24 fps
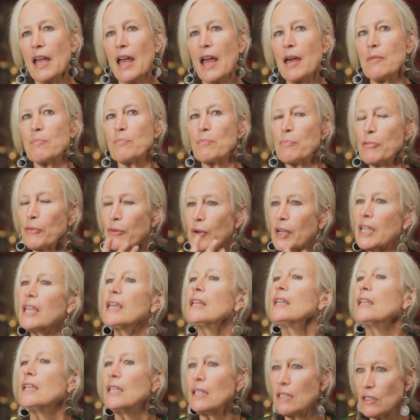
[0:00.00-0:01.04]
and bring
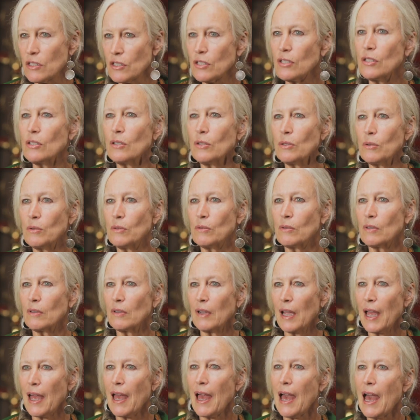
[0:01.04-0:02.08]
it into
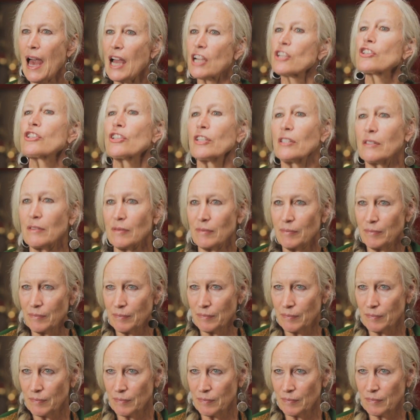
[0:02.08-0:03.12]
action.
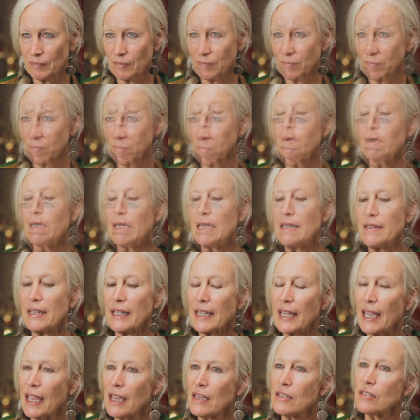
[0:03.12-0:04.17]
In the
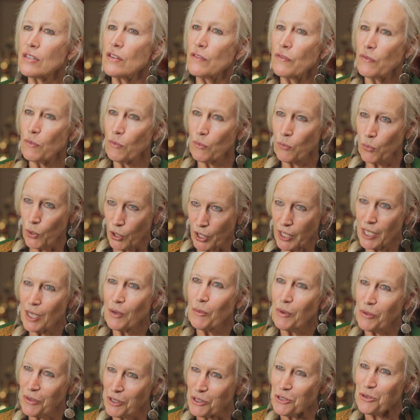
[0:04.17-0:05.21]
case of
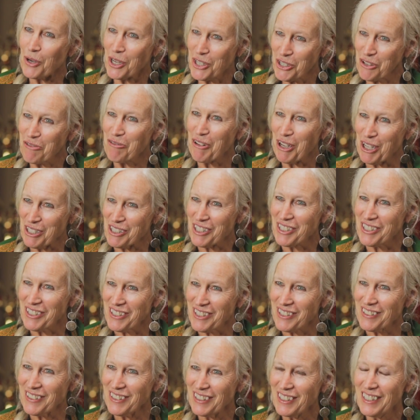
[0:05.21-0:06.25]
working with the treasure
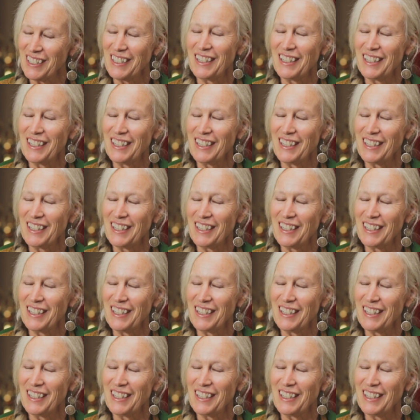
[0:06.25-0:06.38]
vases,